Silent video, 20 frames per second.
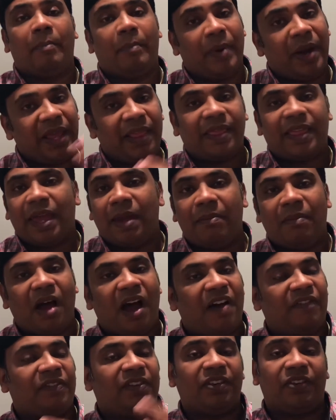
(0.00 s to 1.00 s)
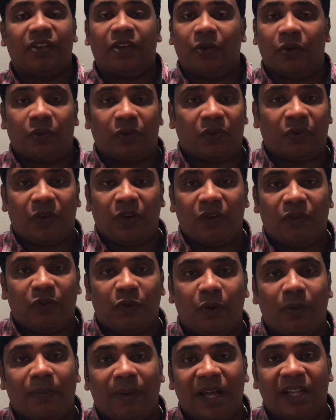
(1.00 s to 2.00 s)
bring them after 3 or
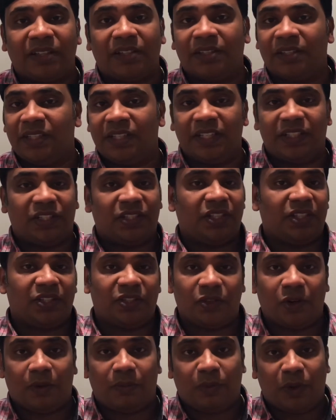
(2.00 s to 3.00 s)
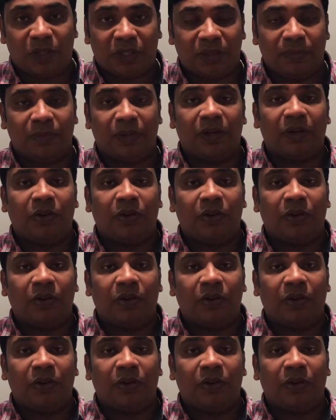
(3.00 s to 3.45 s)
4 months. It's not possible.